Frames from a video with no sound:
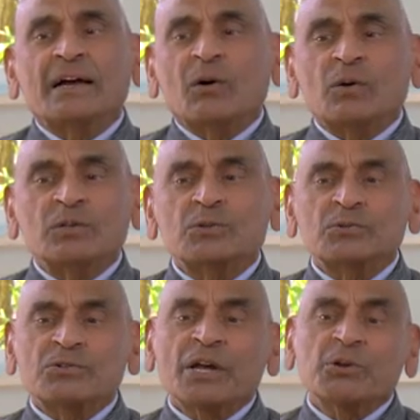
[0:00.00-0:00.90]
also
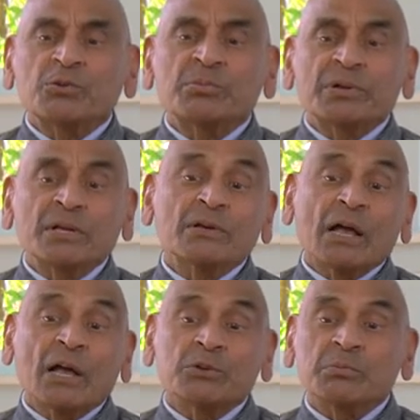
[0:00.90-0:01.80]
tried to bring
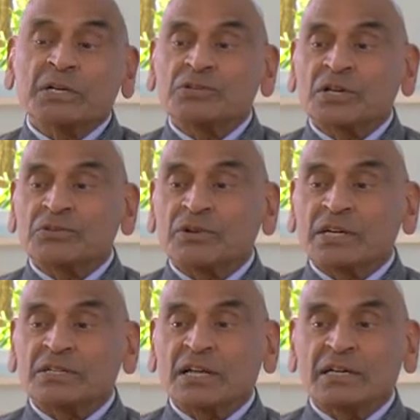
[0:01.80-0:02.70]
as much as
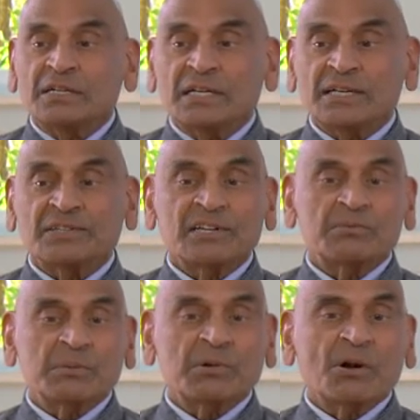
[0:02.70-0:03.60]
rationality as can
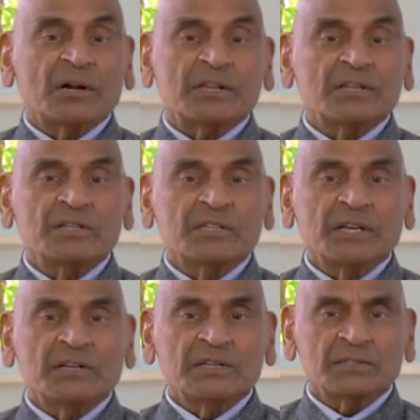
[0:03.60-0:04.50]
be brought. These
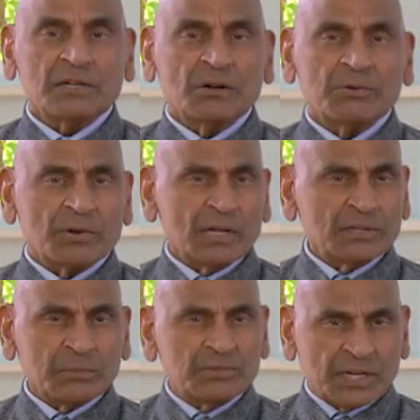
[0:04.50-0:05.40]
areas are not really
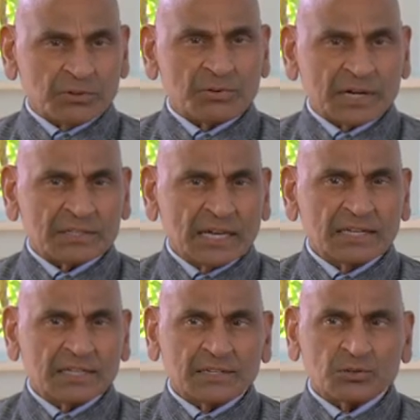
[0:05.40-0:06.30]
subject to
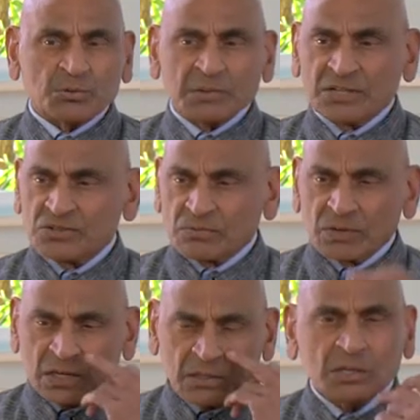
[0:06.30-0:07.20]
rationality so much
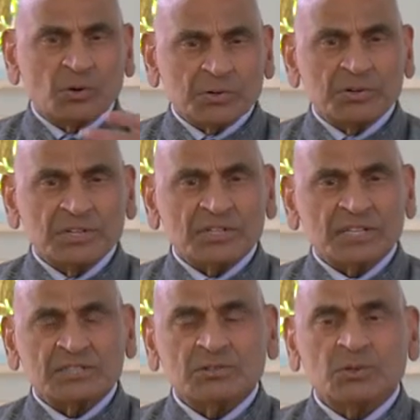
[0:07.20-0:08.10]
in the ordinary
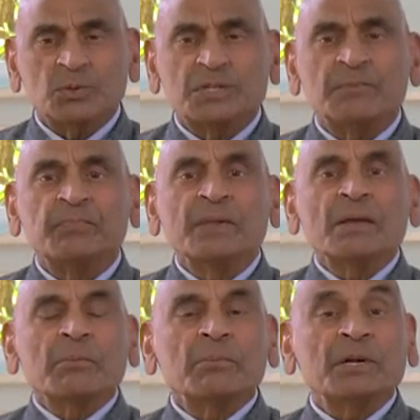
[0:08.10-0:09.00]
sense of the word,
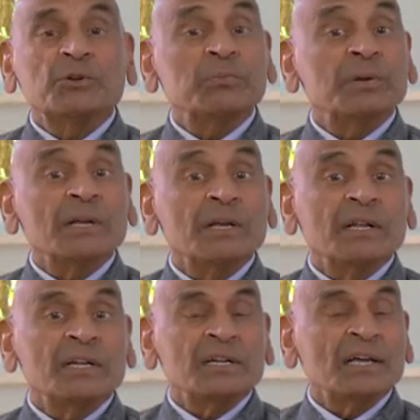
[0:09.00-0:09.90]
but to bring
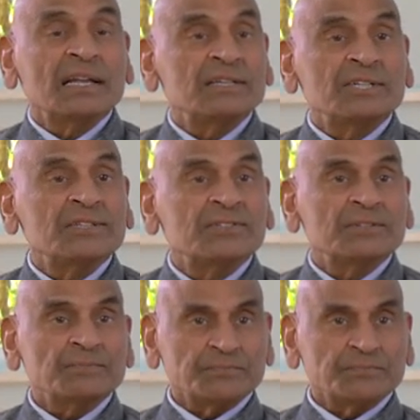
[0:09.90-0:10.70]
an intelligence.